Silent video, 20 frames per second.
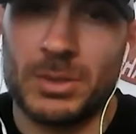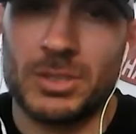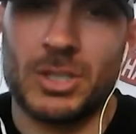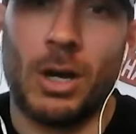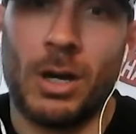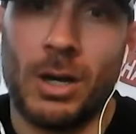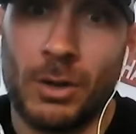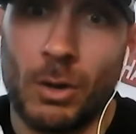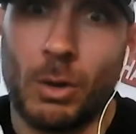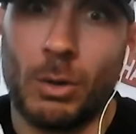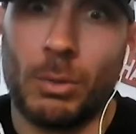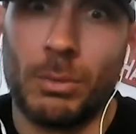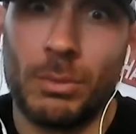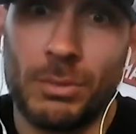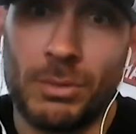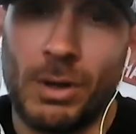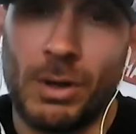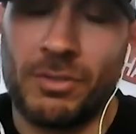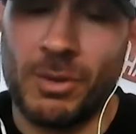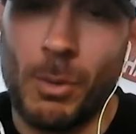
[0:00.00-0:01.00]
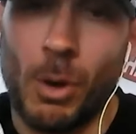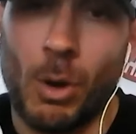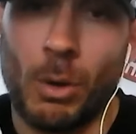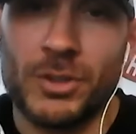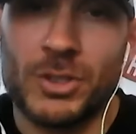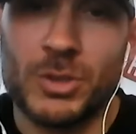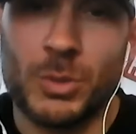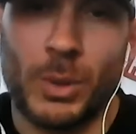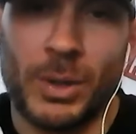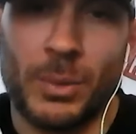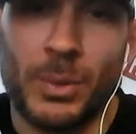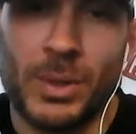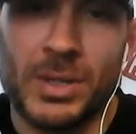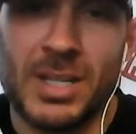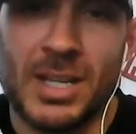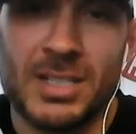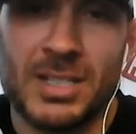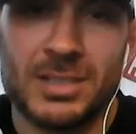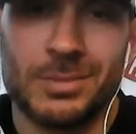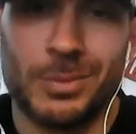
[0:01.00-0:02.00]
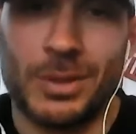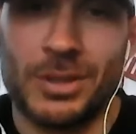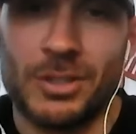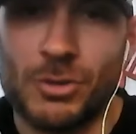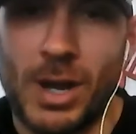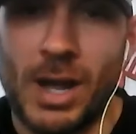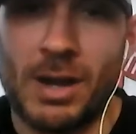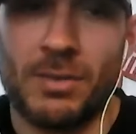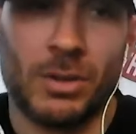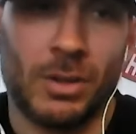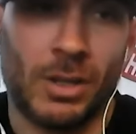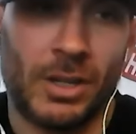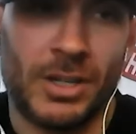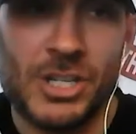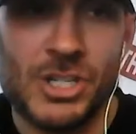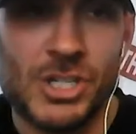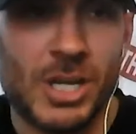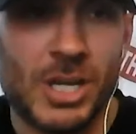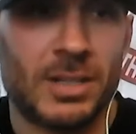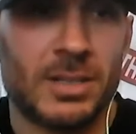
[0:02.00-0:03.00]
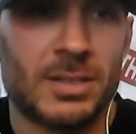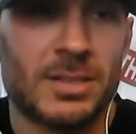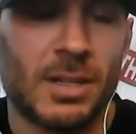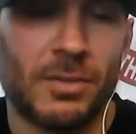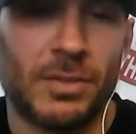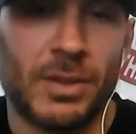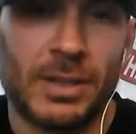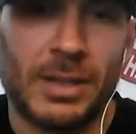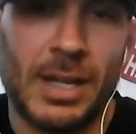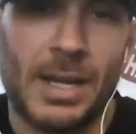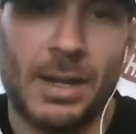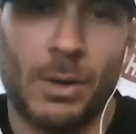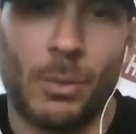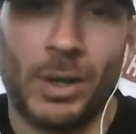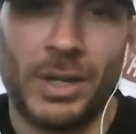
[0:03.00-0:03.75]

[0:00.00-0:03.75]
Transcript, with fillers: I was gone from home for 21 days with the travel on each end and stuff like that.